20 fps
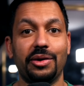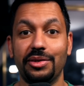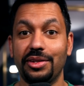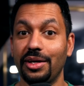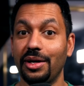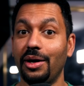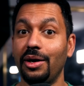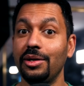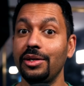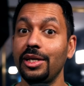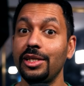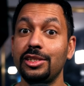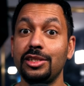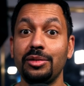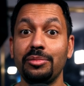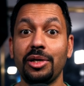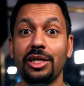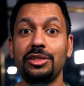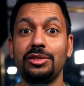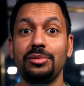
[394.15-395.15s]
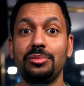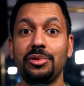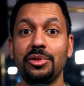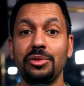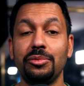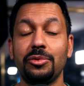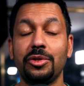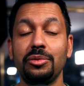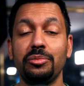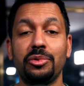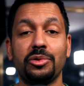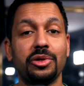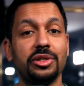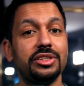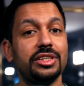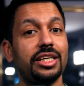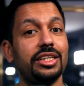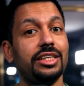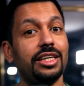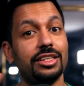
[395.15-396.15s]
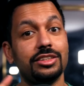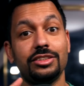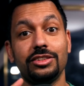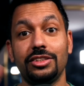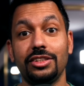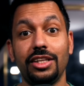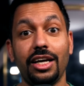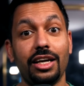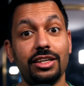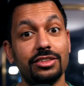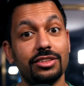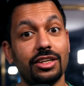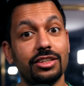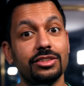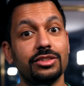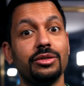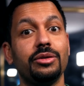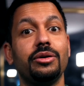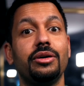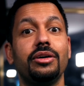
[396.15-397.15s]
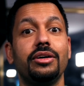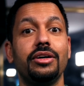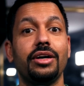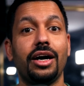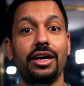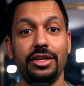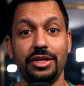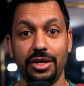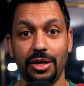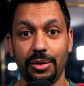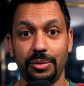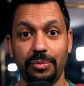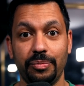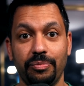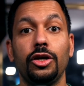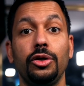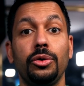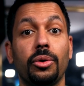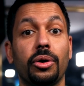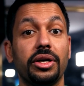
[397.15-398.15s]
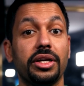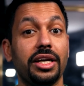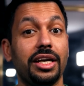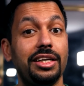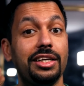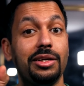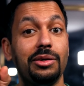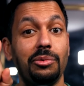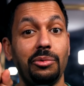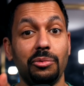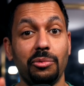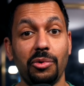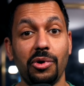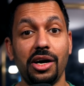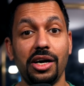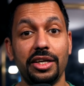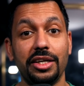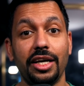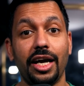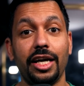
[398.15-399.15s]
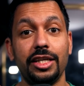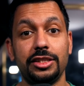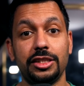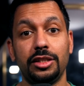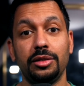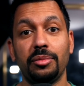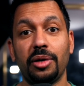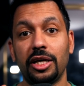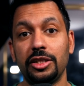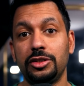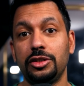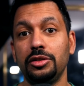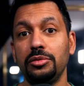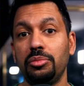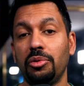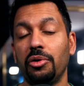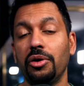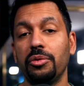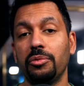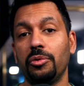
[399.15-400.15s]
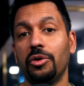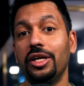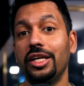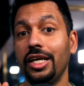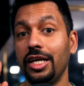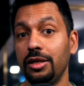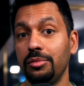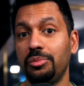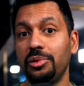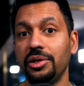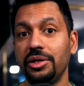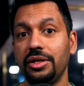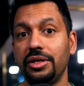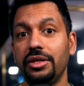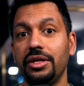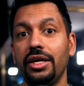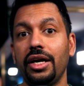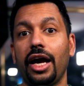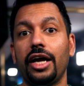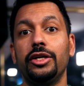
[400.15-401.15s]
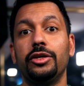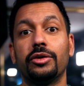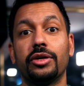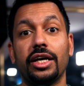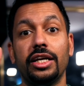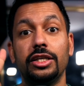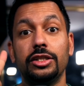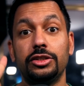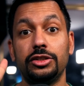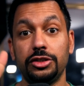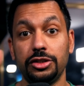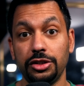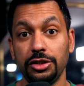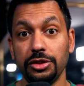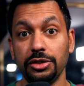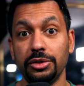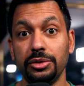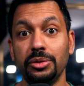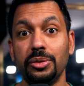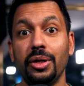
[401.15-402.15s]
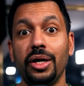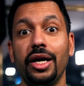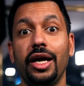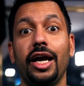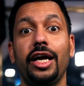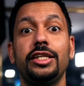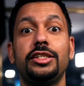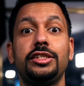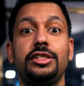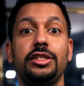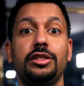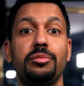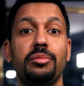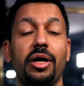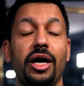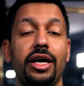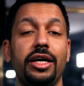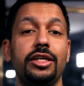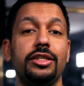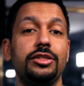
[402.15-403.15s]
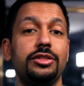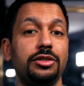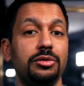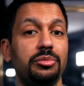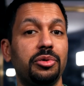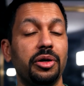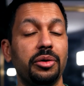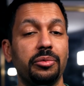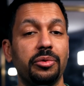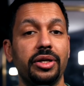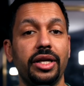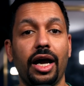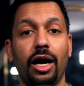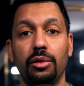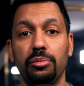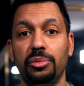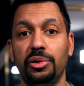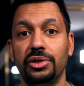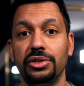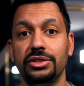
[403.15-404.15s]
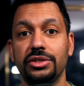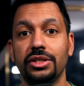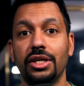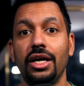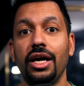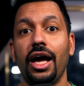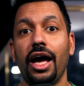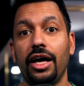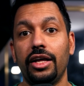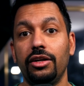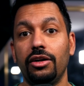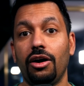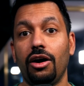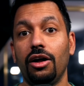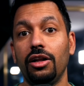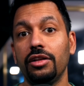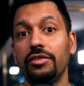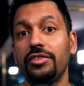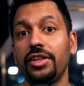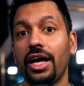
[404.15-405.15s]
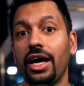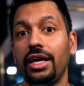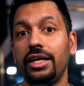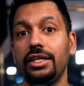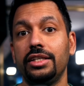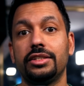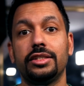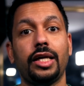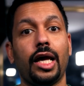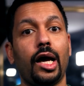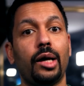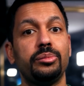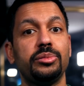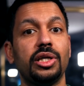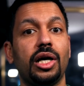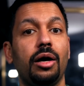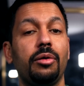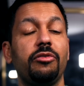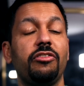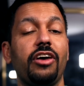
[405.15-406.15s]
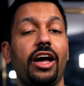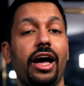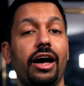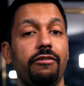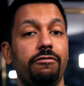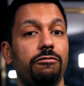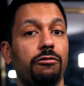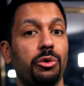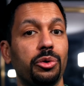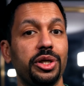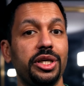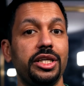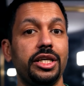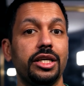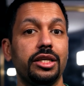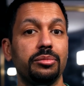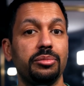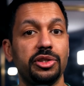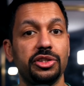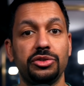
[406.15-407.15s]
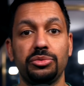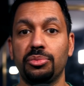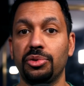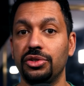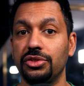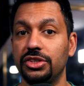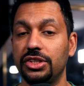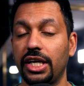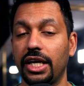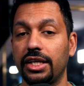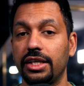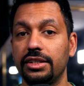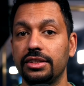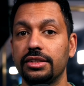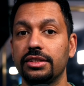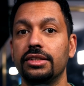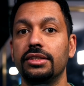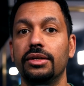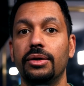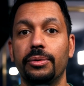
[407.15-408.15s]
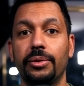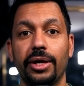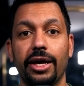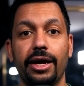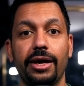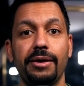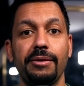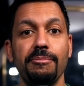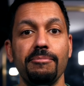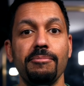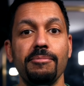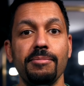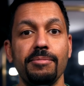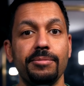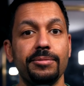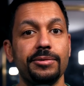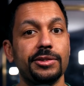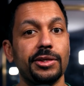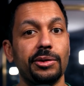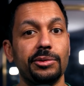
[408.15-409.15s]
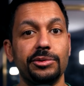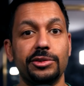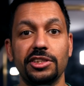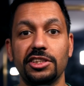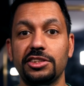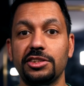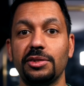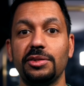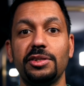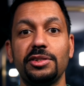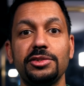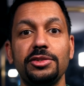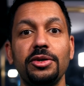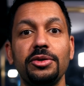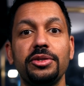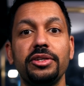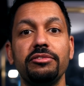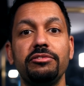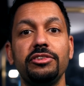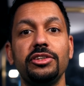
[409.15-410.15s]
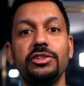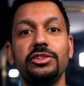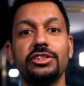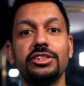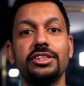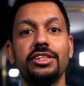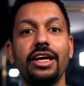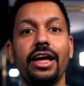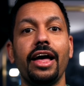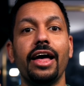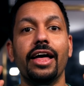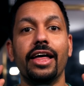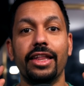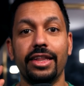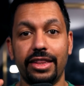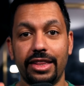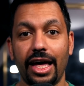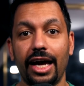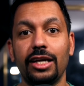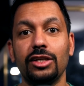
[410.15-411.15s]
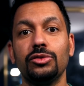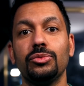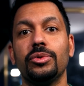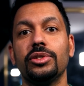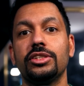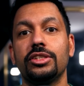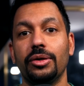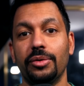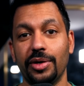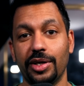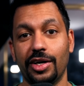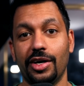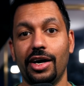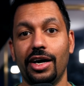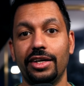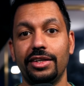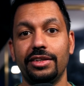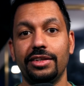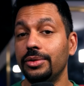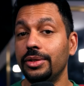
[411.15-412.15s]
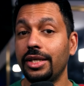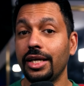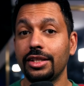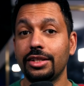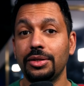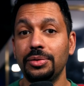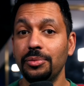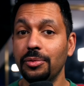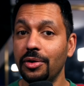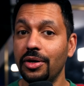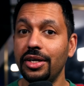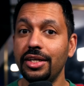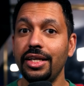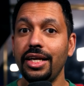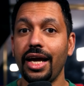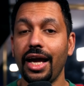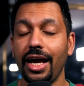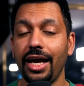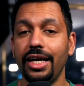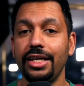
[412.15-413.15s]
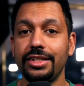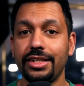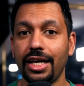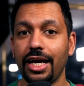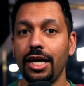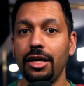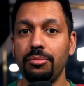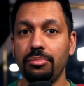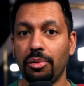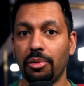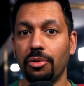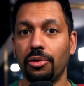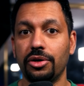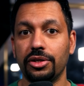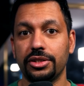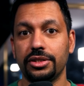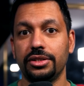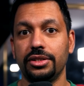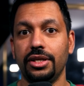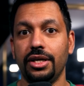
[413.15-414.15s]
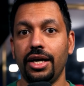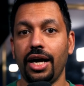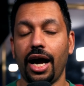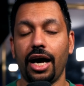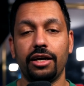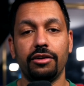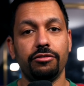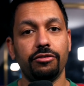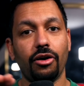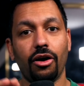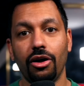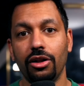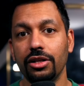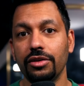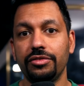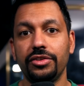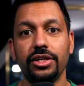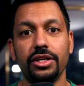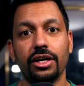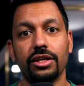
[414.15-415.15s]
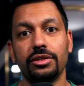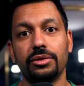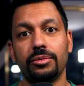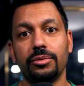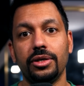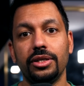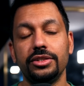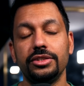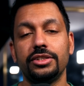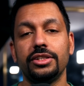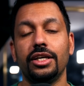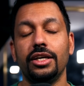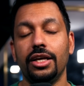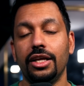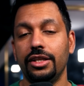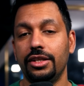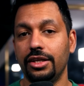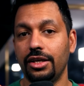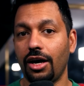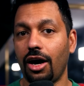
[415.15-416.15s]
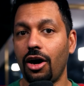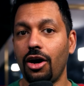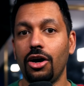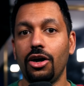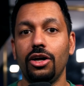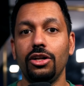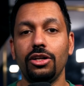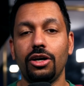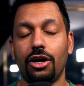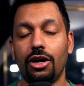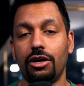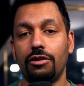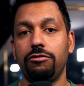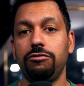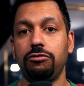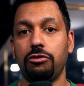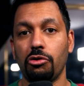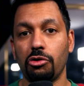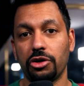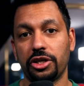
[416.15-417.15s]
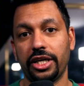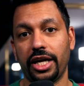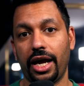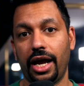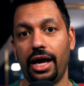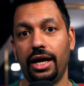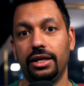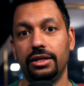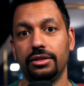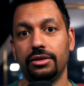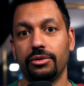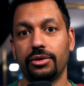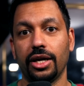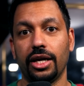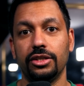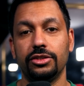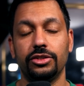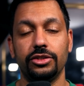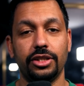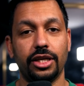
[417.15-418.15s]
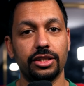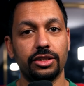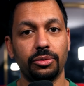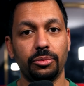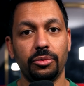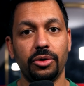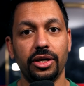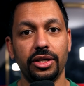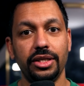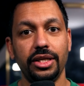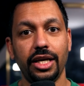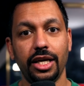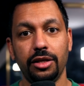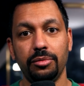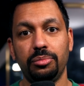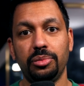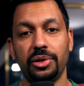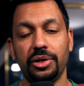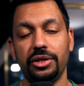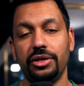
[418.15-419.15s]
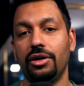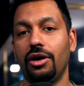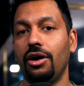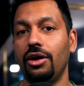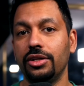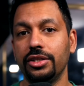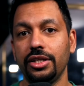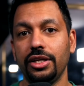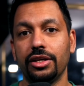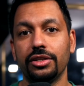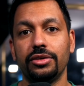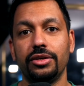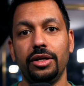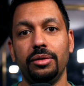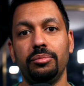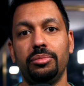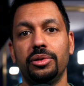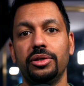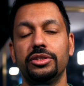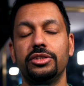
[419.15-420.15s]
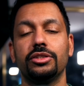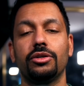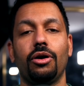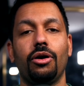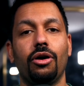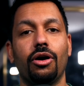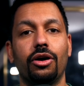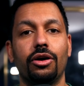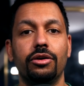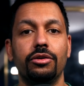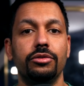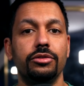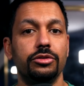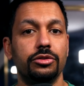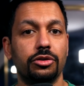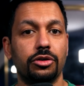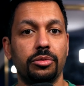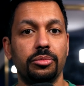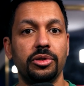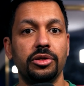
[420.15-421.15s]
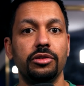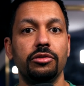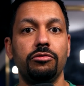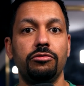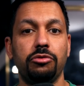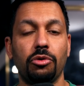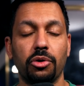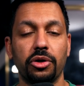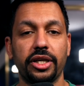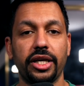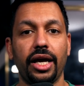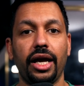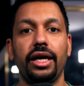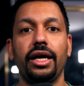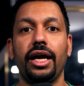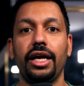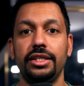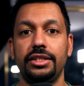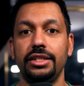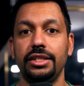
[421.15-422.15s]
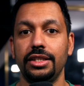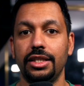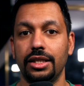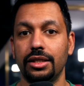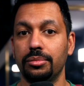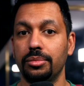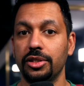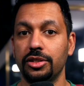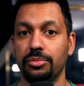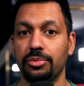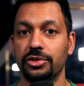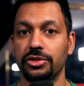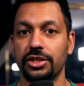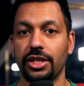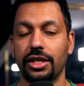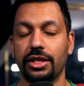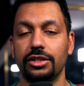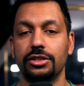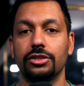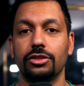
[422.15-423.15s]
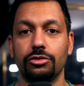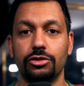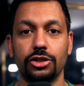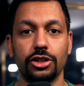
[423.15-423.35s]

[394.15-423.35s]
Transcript: Are they all HDMI 2.1 ports? And the answer to that is also a no. You are getting one HDMI 2.1 input and you're getting two HDMI 2.1 outputs. And all of that is capped off at 40 gigabits per second, okay? So just so there's no confusion, that is what's going on. So you get the one 8K port out of all of the other ones the all are 4K. Okay, so you get the one input, all the other inputs are normal 4K, 18 gigabits per second.